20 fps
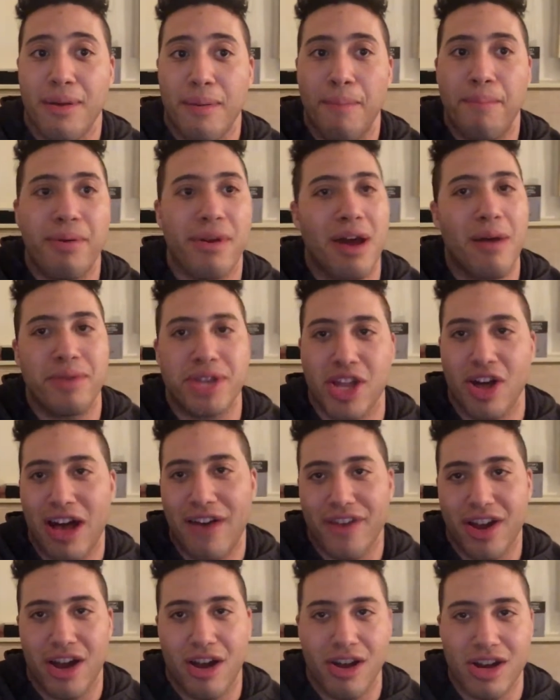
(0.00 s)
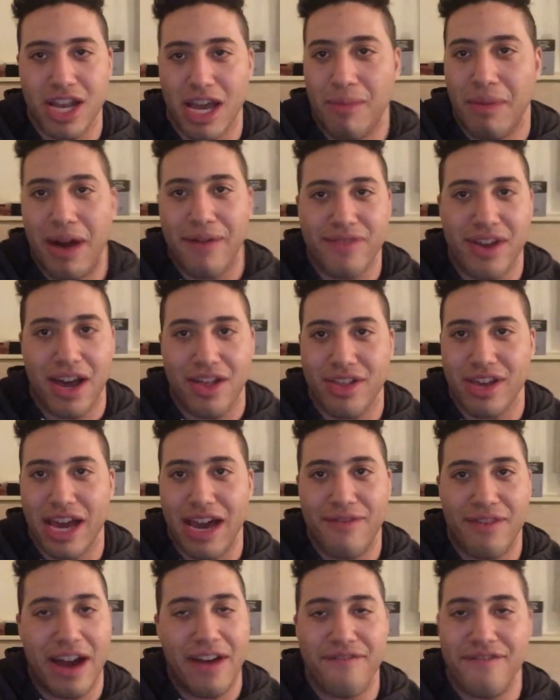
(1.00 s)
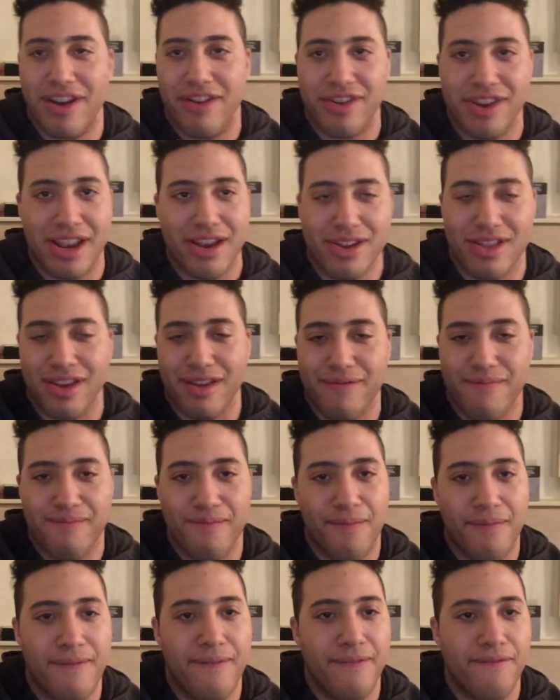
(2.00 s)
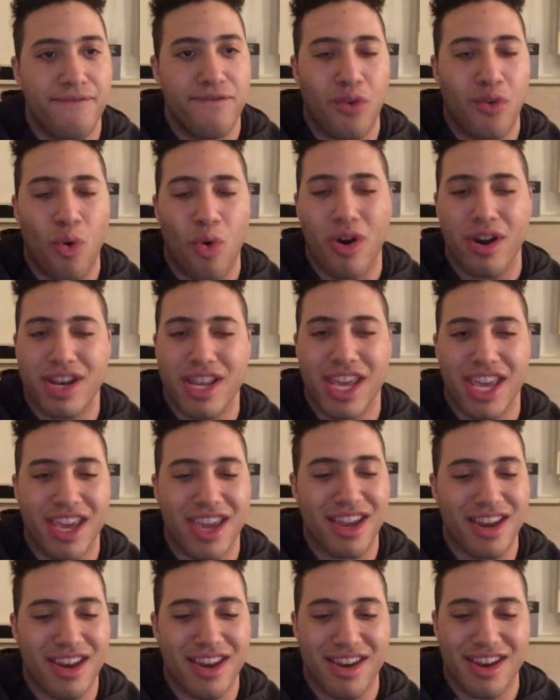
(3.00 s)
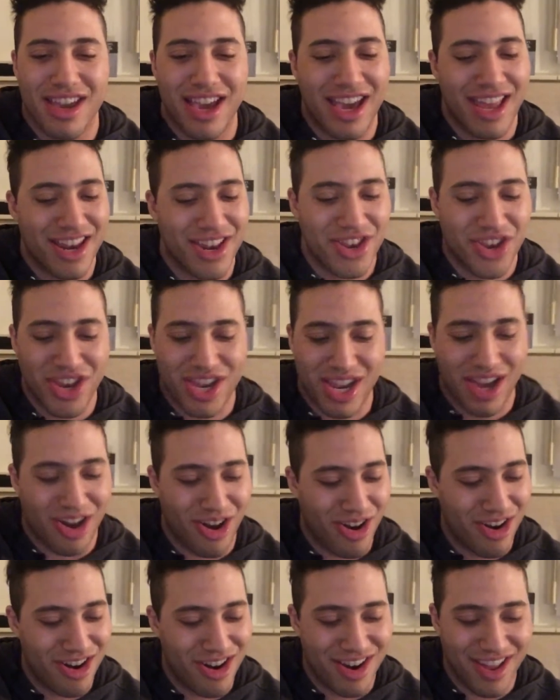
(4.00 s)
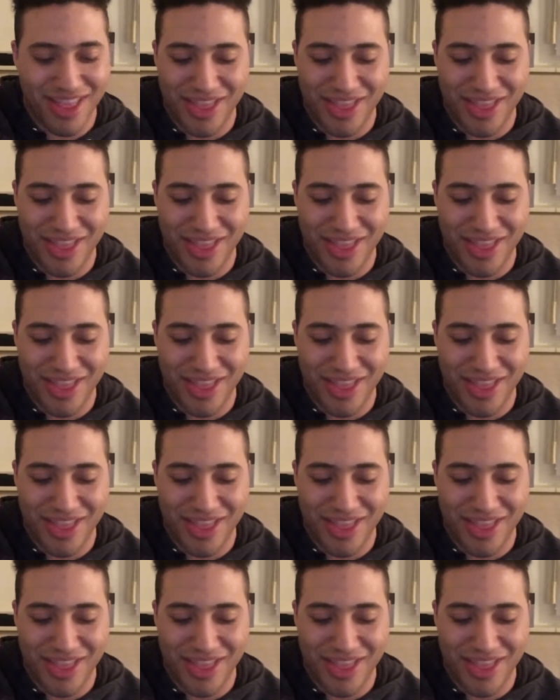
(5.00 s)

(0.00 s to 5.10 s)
But I'm still having a hard time. I've narrowed it down to like 14. And it's just hard.